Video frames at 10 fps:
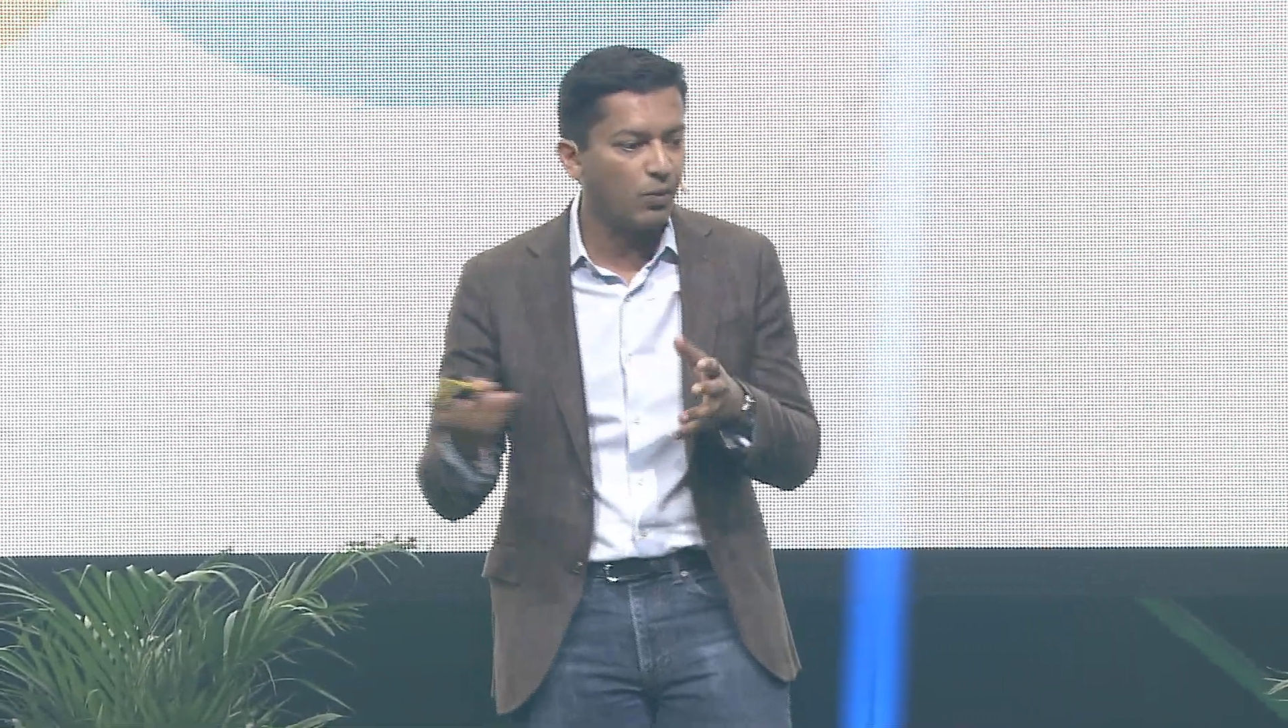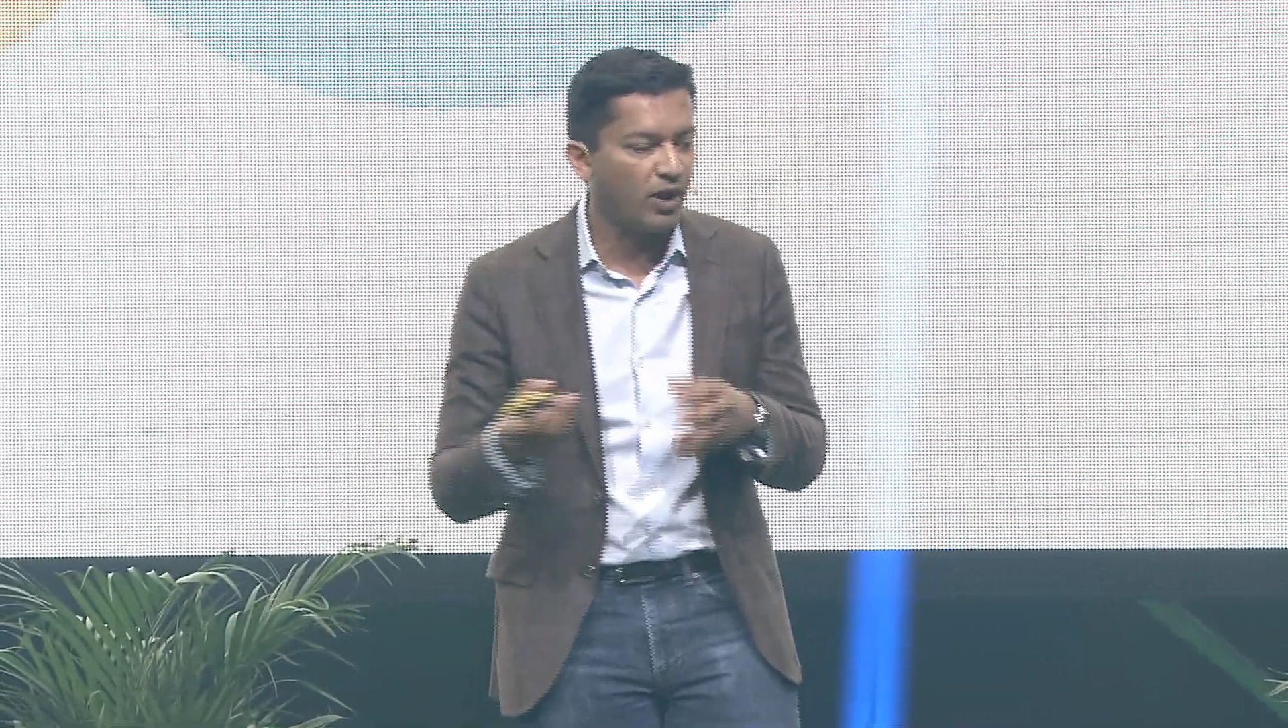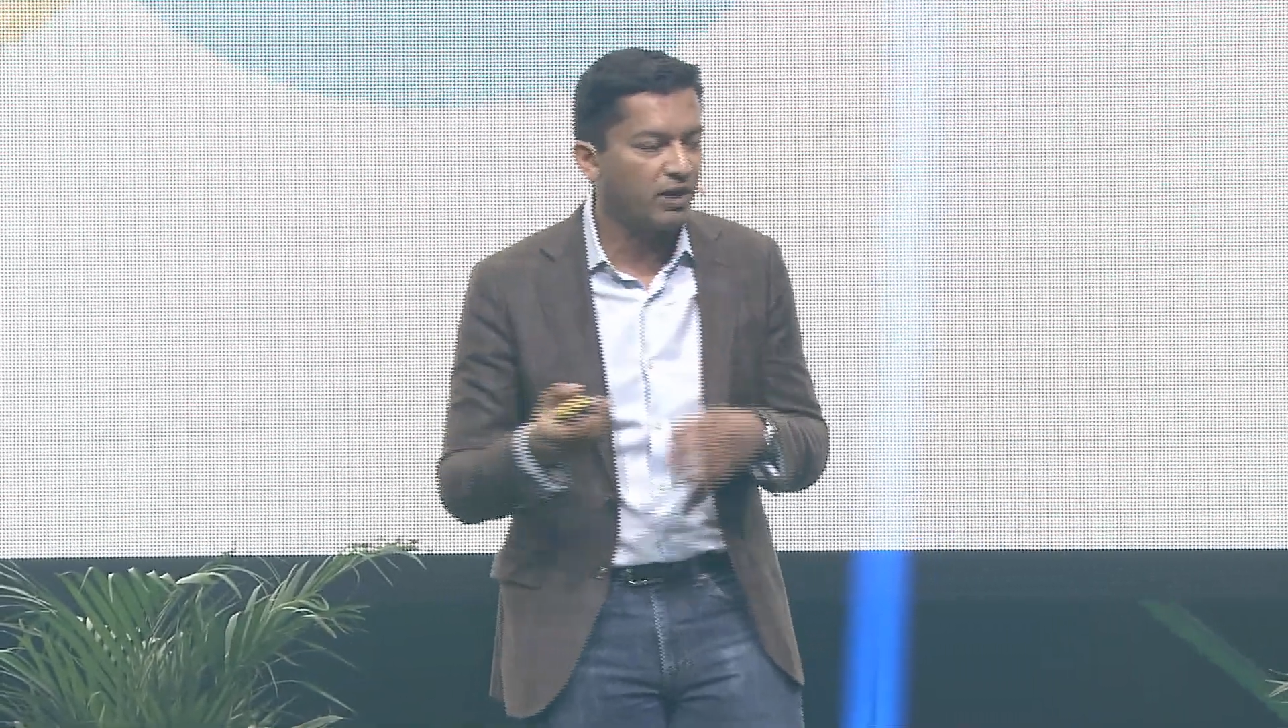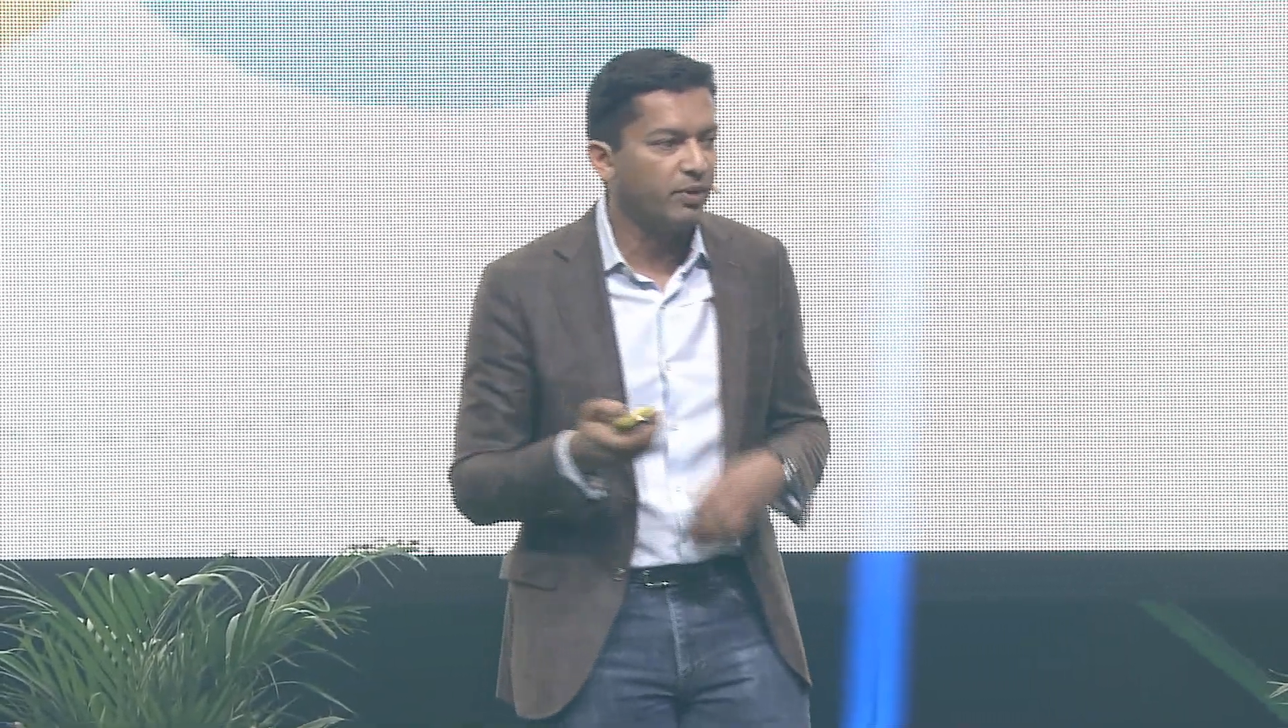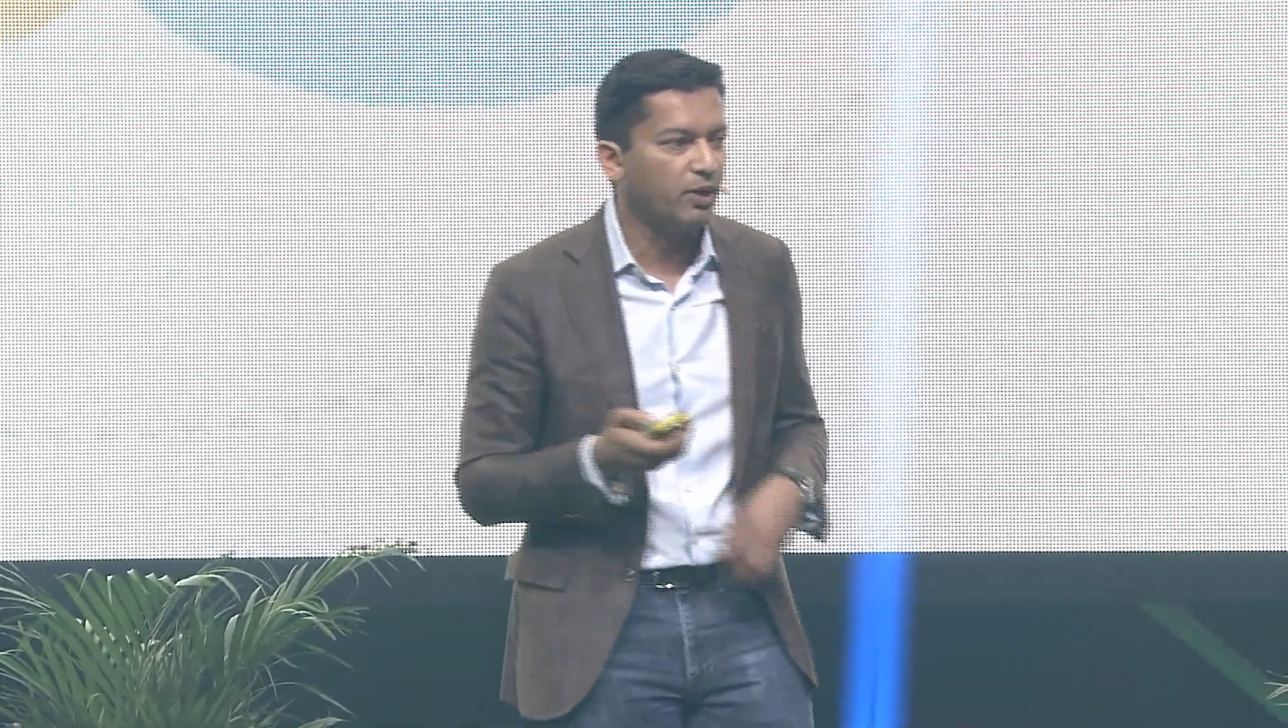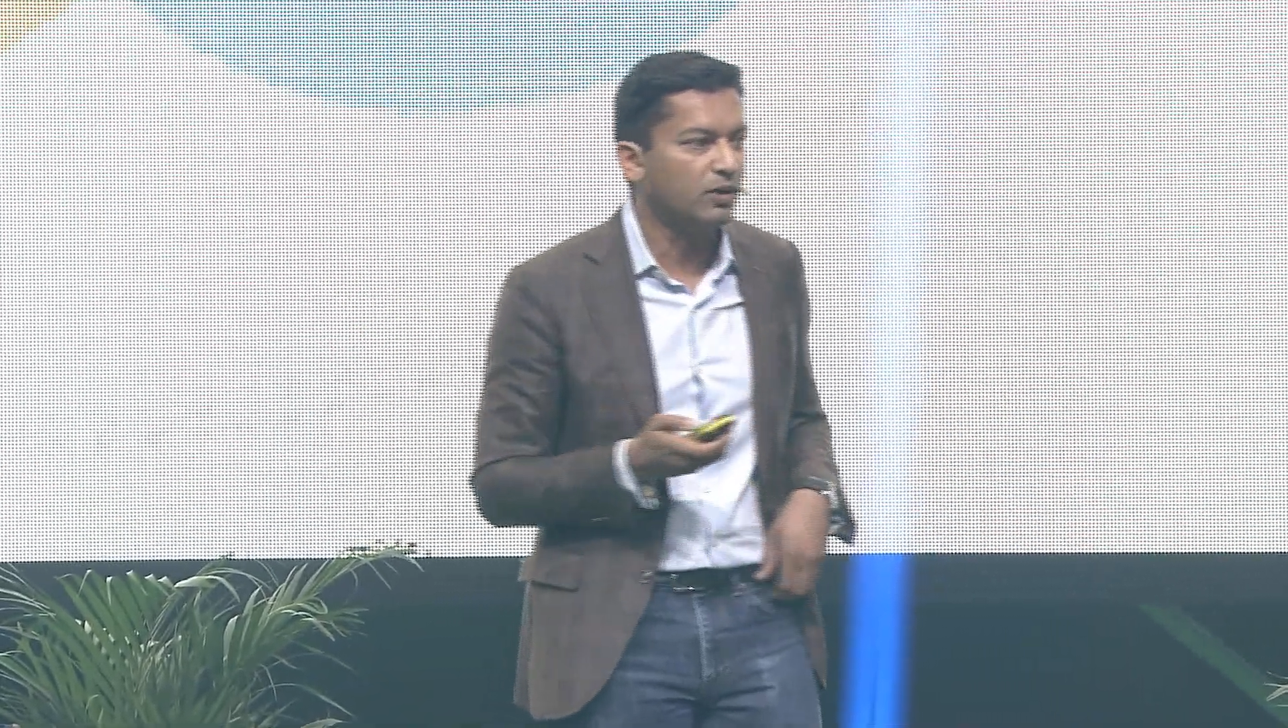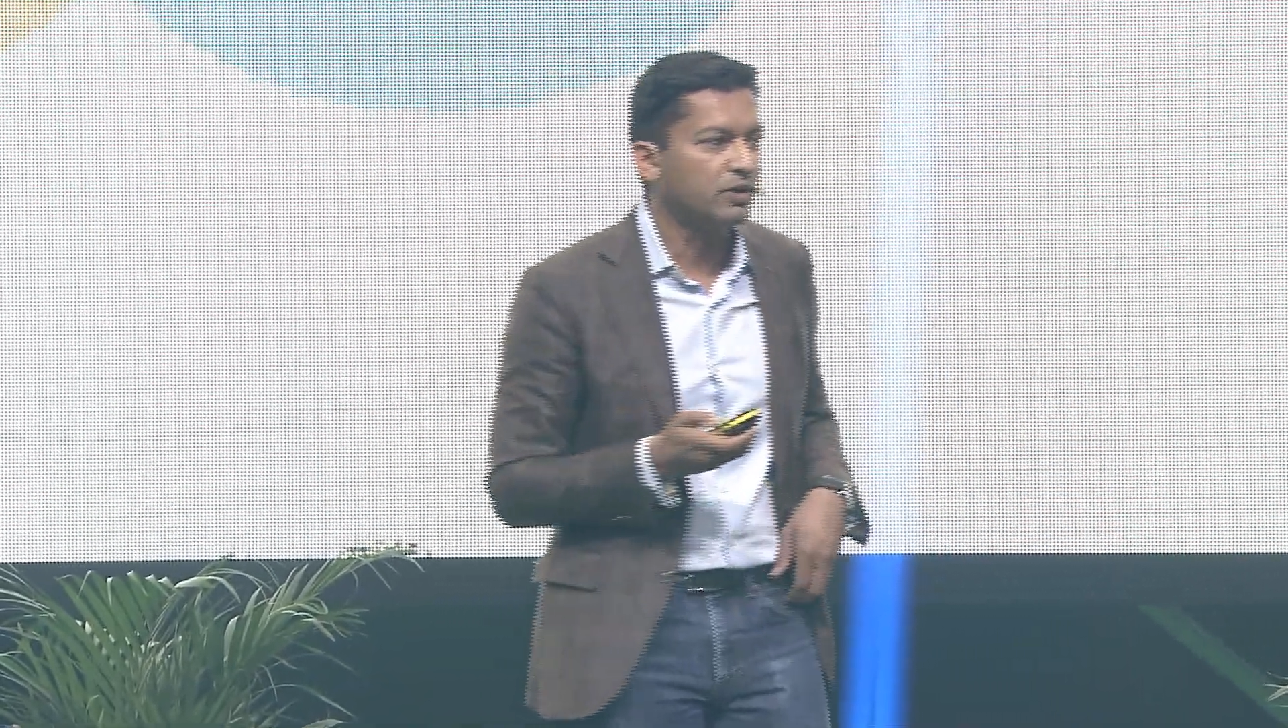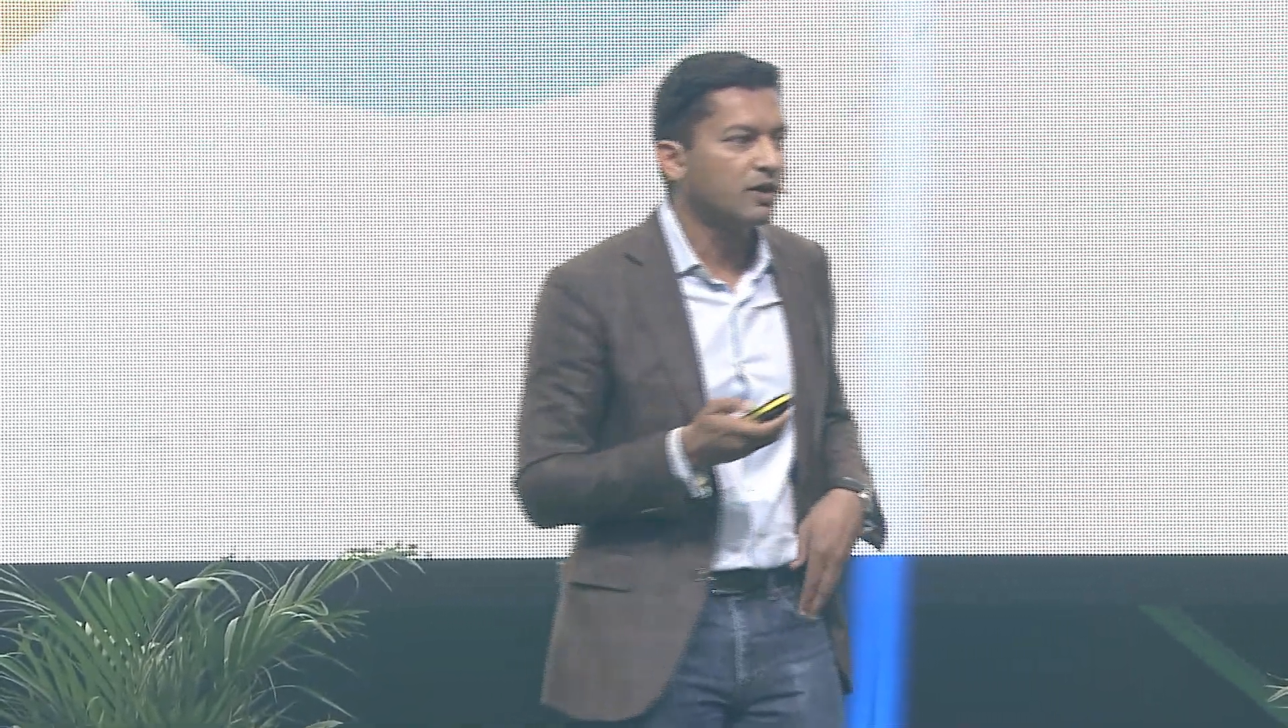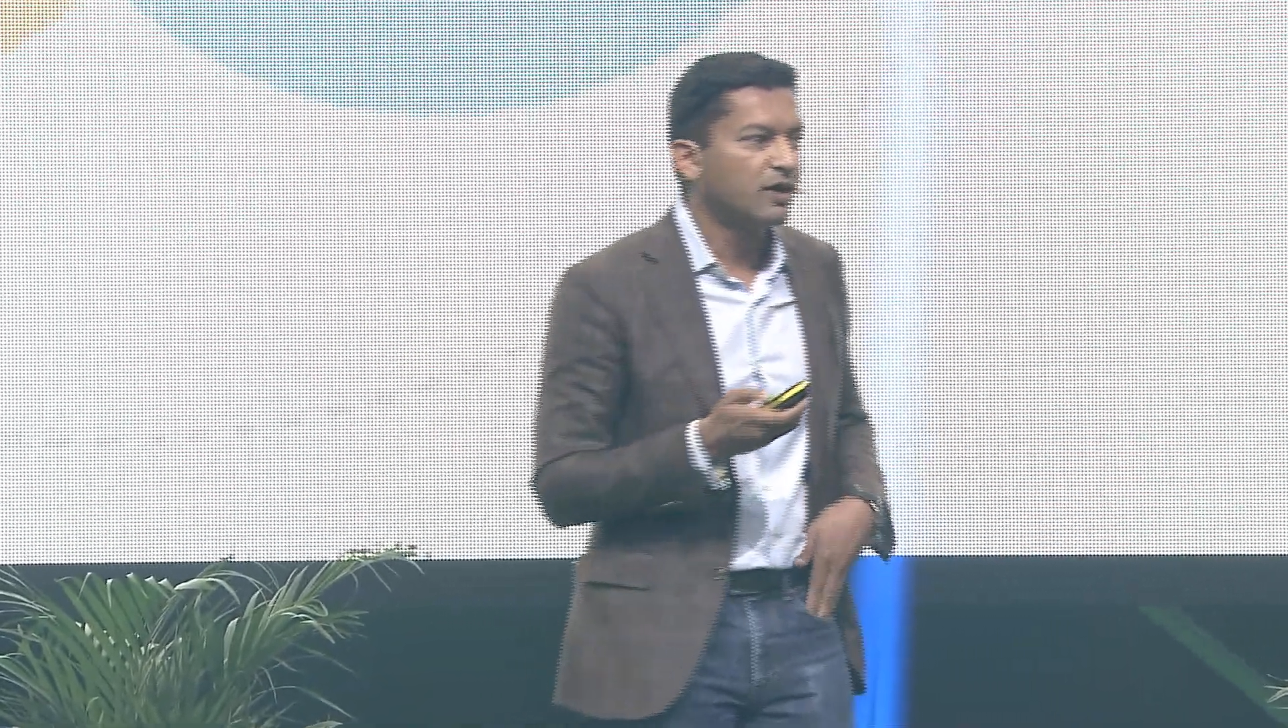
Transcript: want to build.